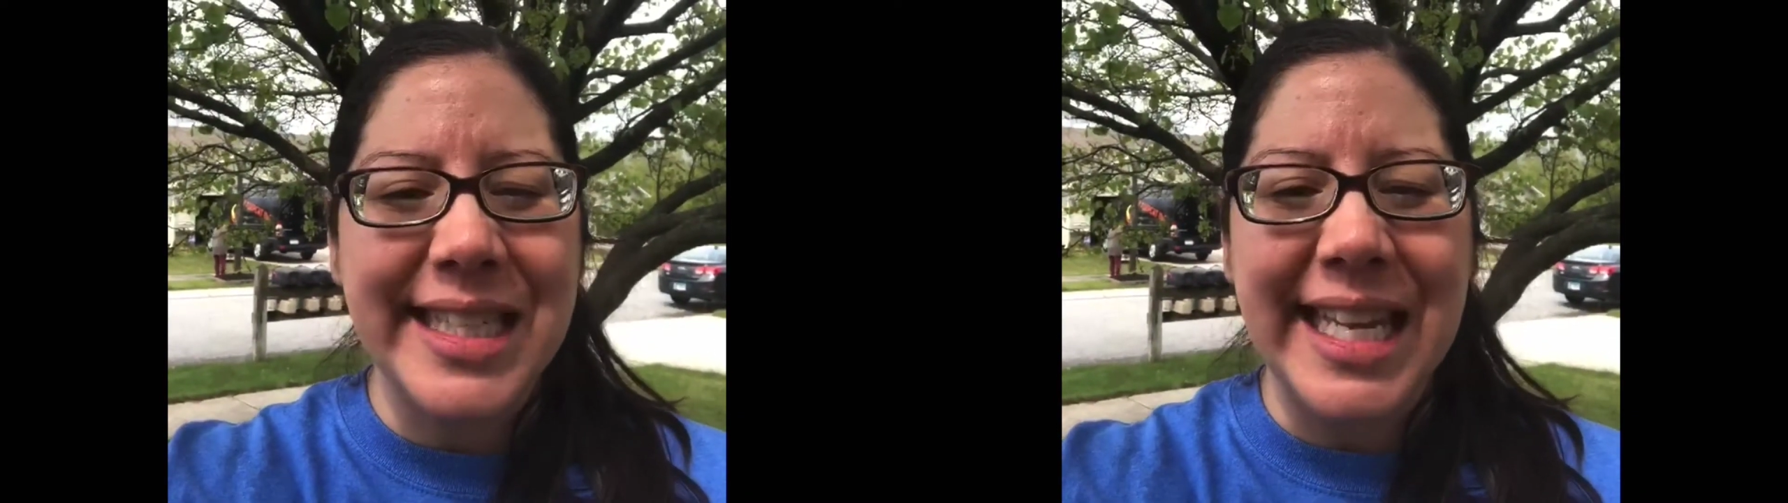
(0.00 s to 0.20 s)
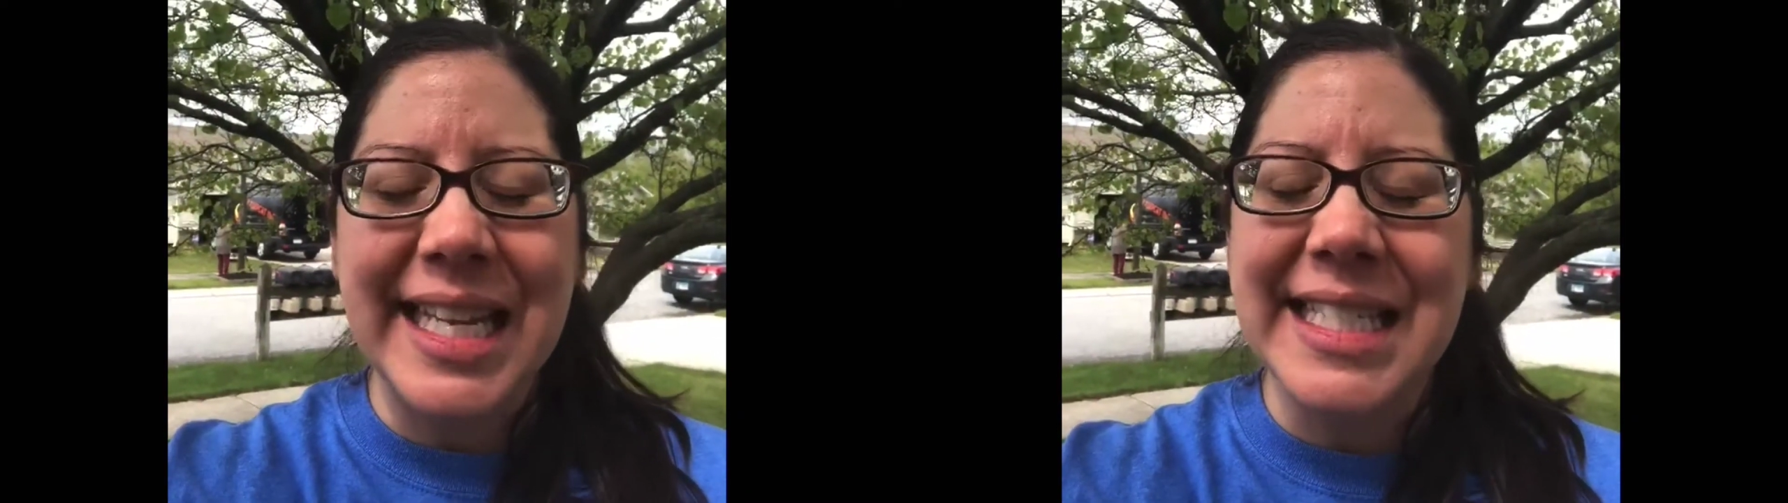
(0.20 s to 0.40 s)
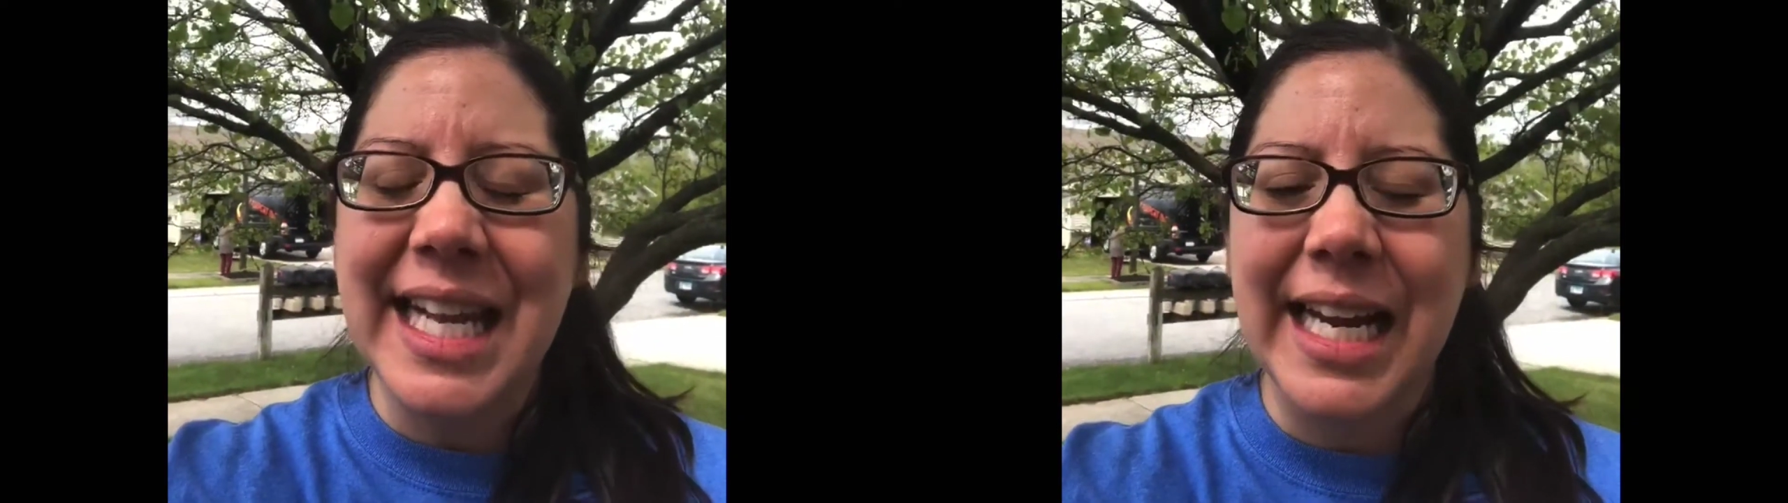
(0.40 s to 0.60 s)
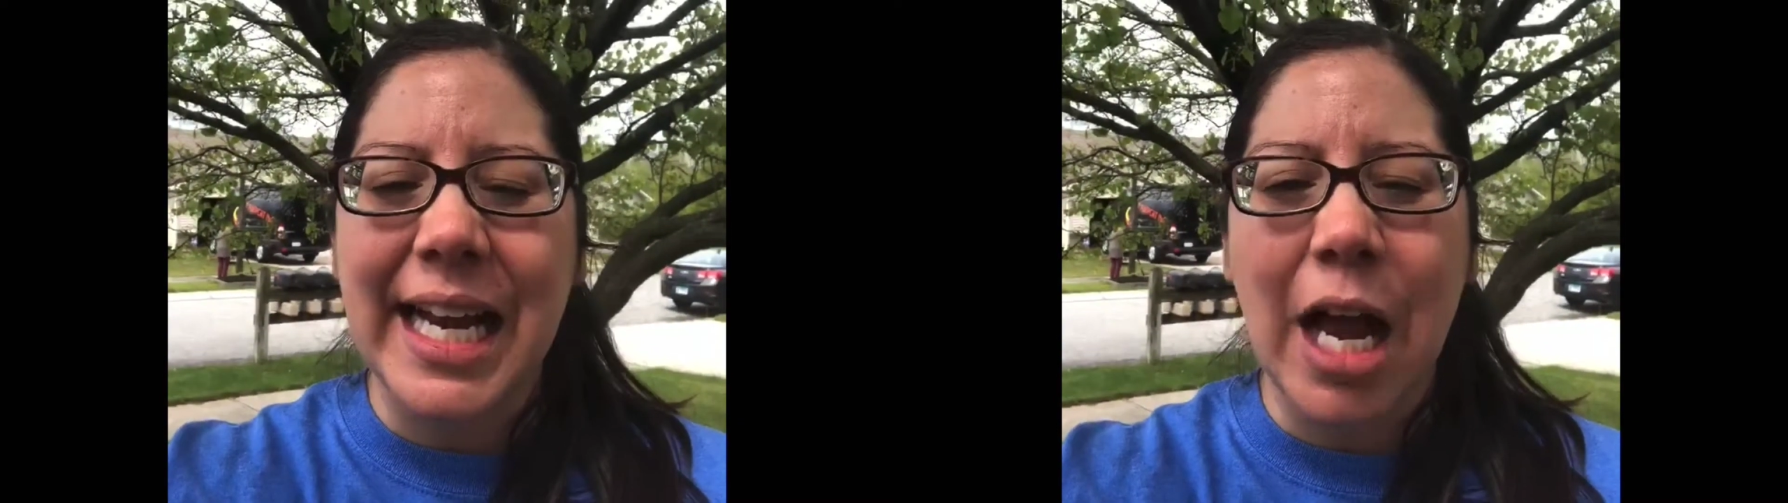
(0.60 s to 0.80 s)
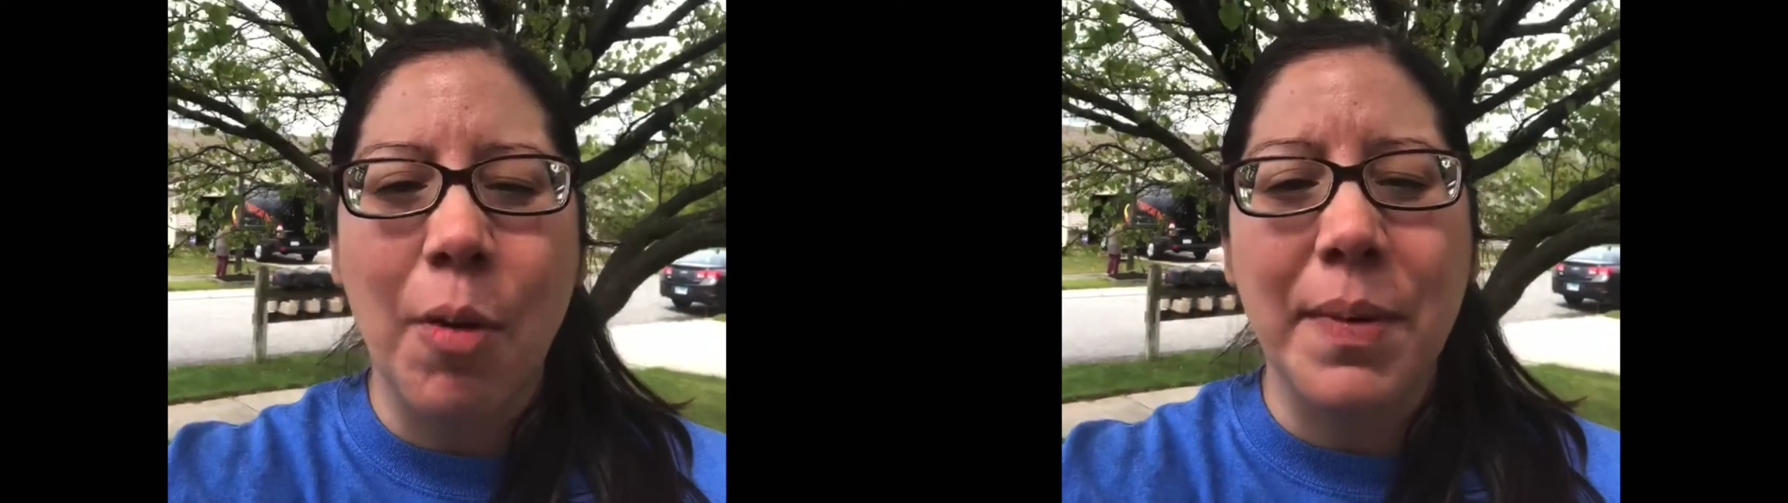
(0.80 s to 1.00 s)
things that
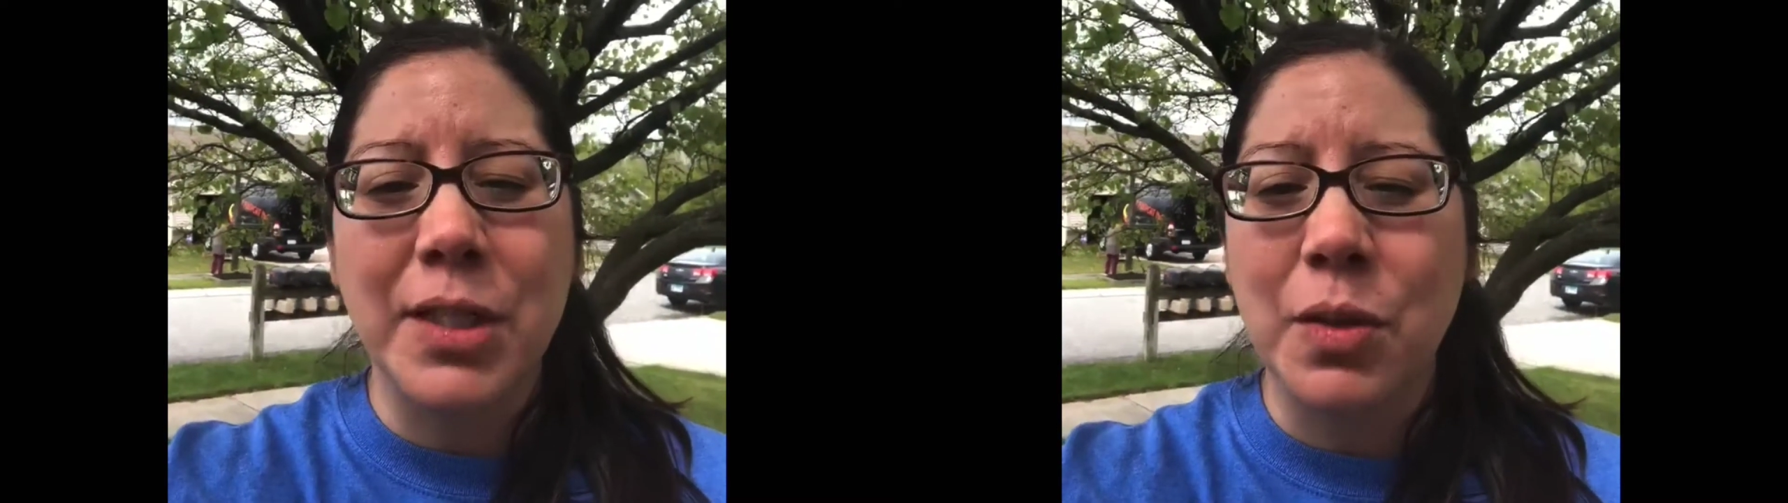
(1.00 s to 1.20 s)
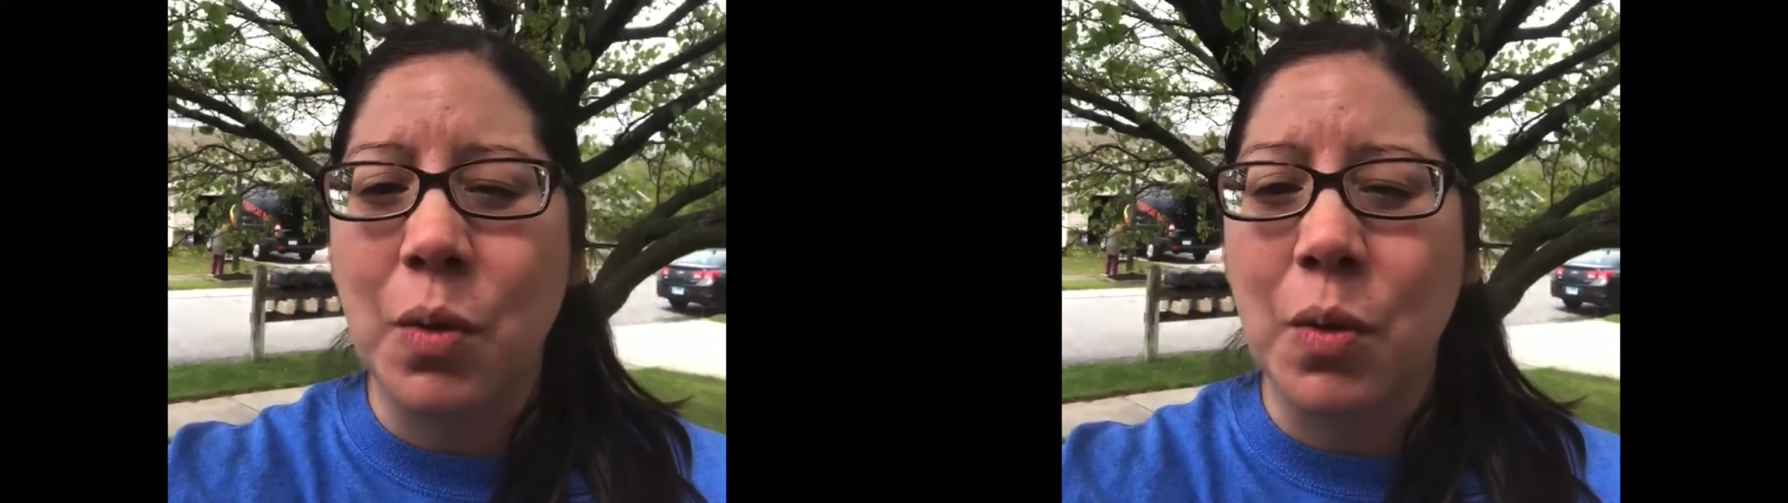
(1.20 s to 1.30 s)
could help us